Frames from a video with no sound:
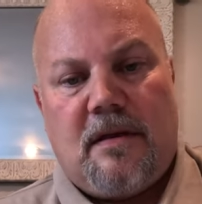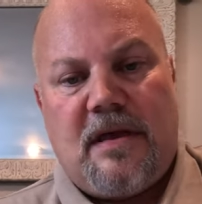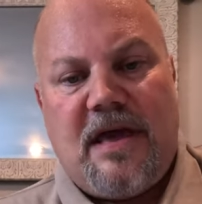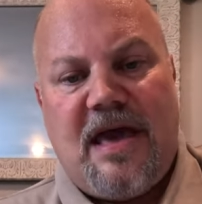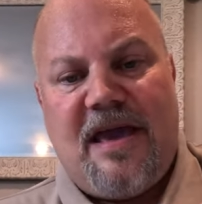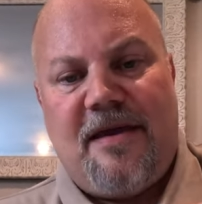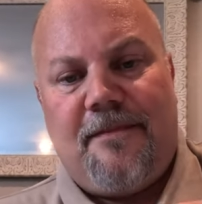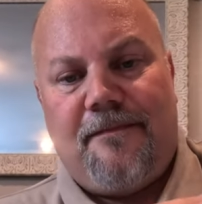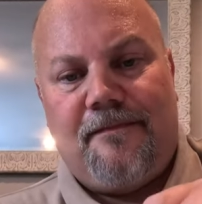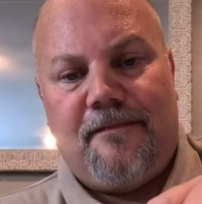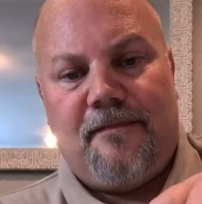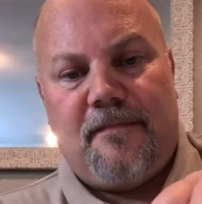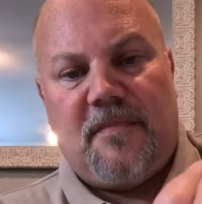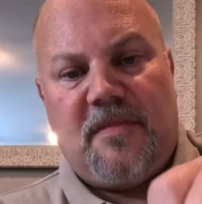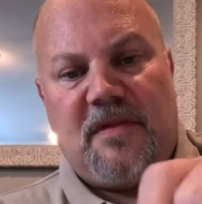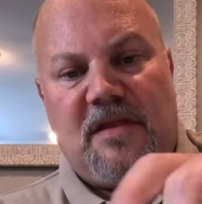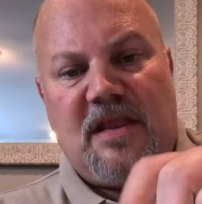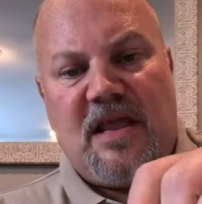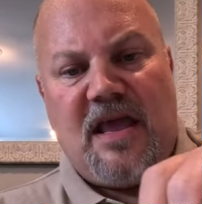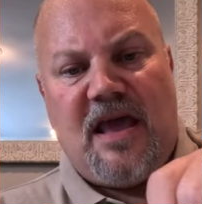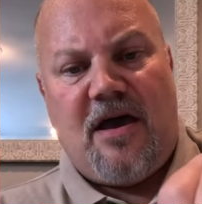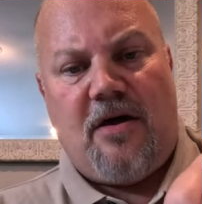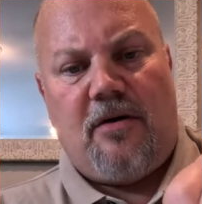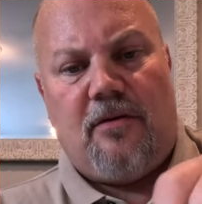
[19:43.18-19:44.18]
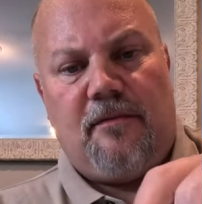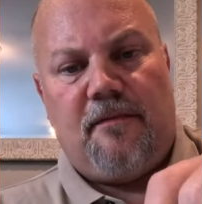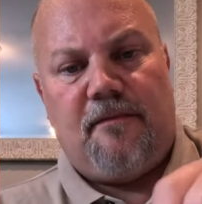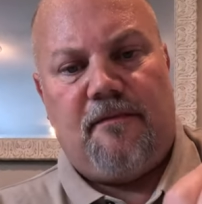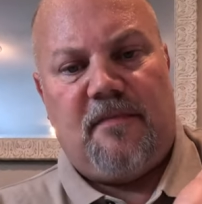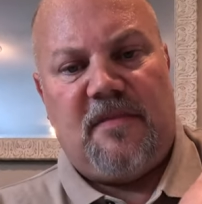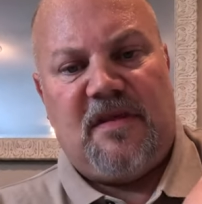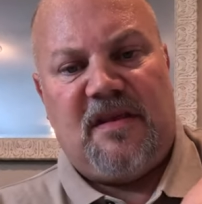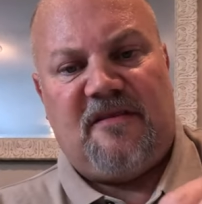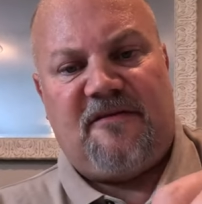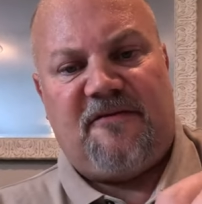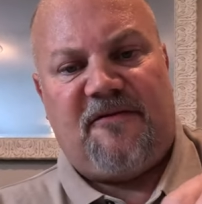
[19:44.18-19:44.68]
Okay, now
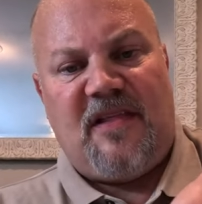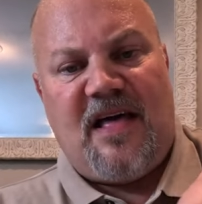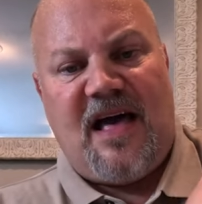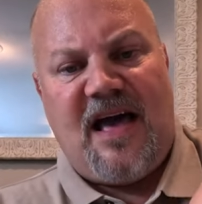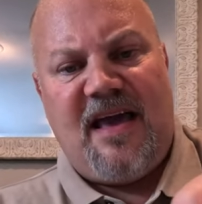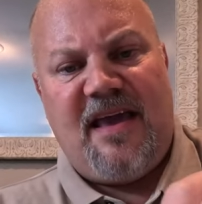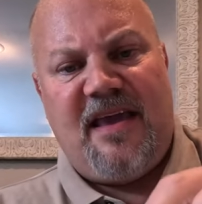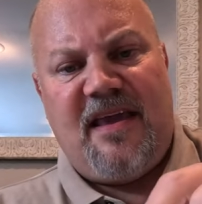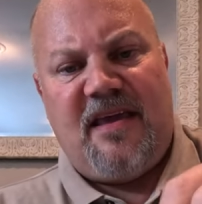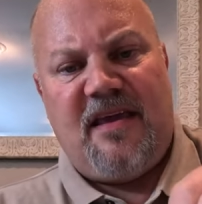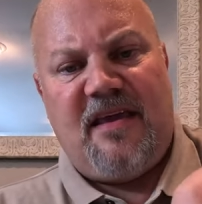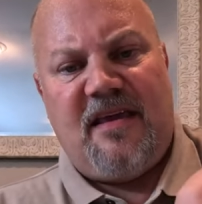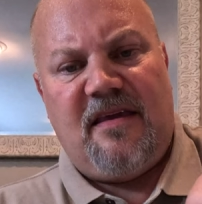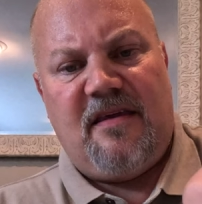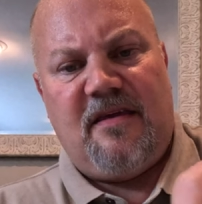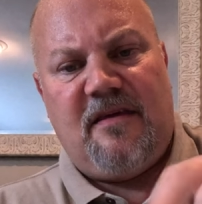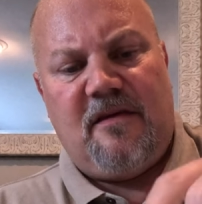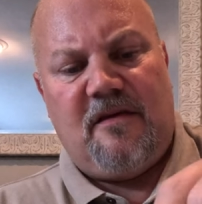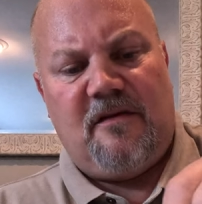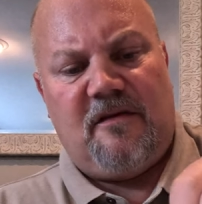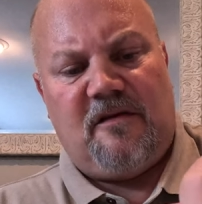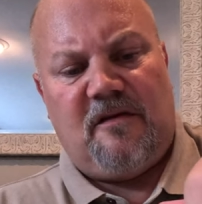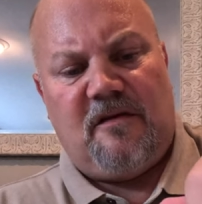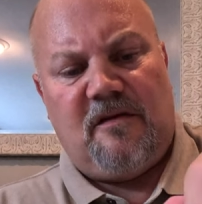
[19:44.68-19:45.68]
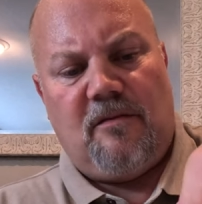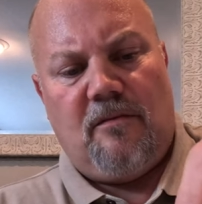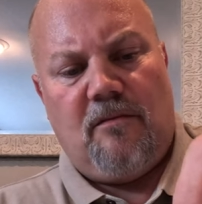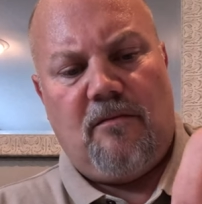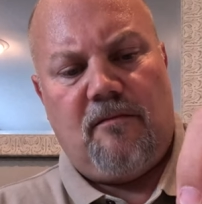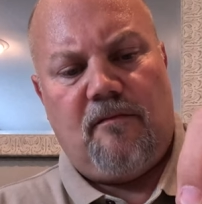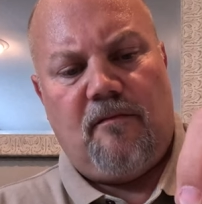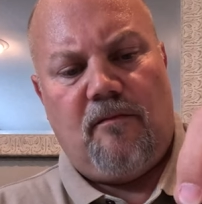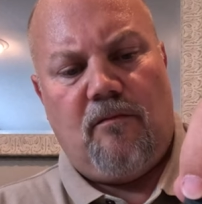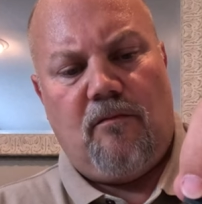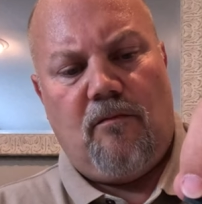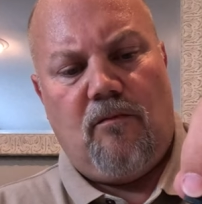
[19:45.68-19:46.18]
this fly is
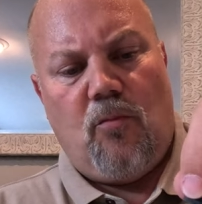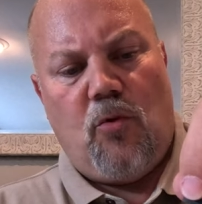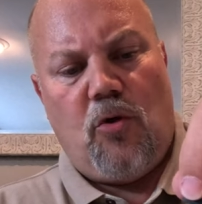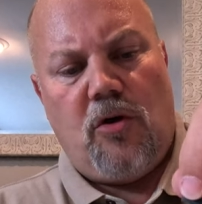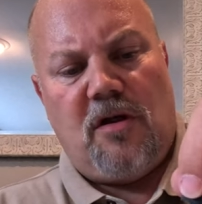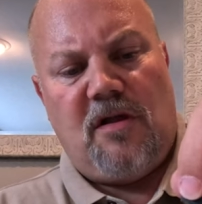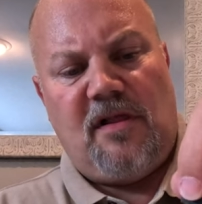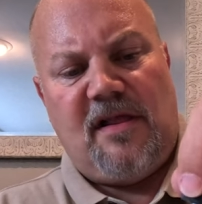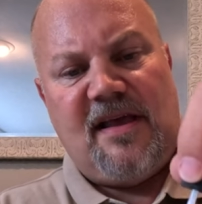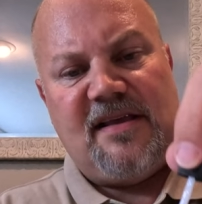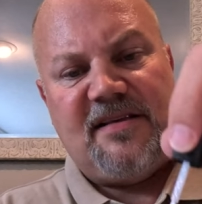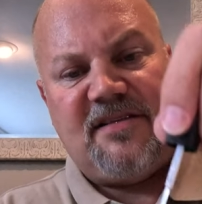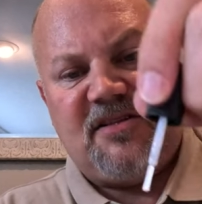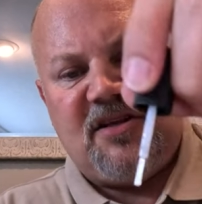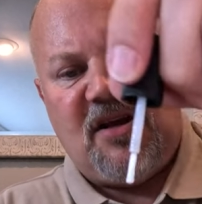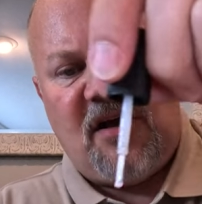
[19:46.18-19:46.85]
more or less